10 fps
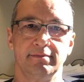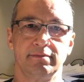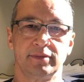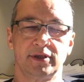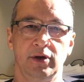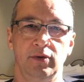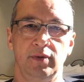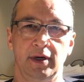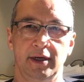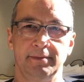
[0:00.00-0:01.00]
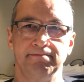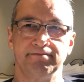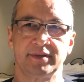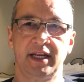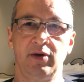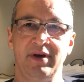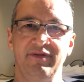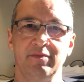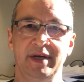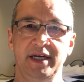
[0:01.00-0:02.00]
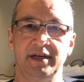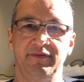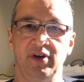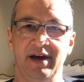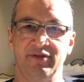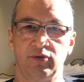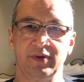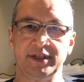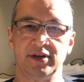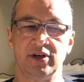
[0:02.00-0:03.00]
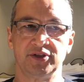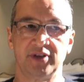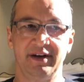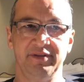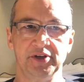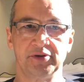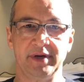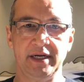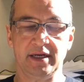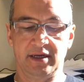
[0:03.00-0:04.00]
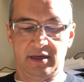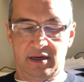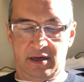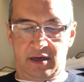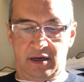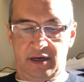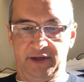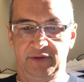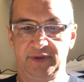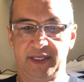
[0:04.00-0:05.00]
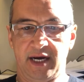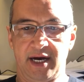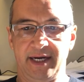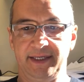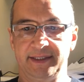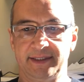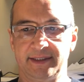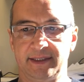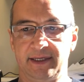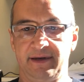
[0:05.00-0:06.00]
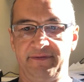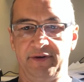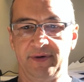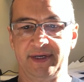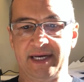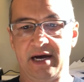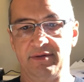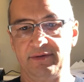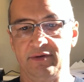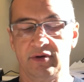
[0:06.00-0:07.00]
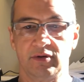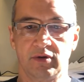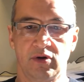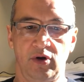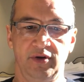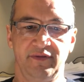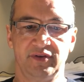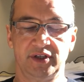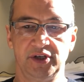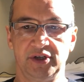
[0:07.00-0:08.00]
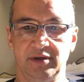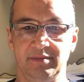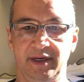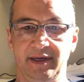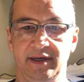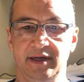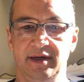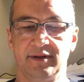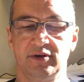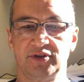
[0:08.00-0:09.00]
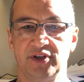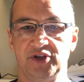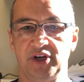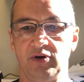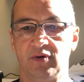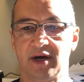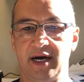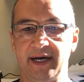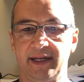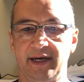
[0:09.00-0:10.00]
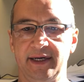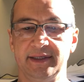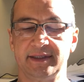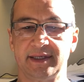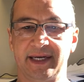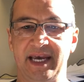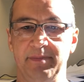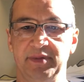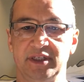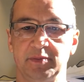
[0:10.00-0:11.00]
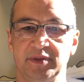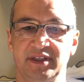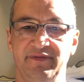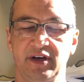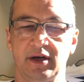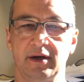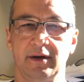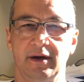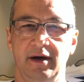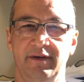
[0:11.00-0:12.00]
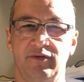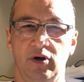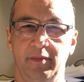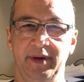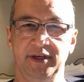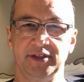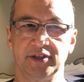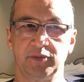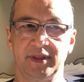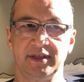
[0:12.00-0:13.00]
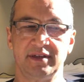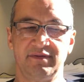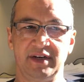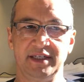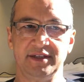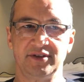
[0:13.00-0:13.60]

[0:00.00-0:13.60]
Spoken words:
So stay away from heat if you have a recent onset of injury. Use the ice. If you're in doubt, you can call your physician, but those are the general guidelines. I can't be specific for all patients with this advice.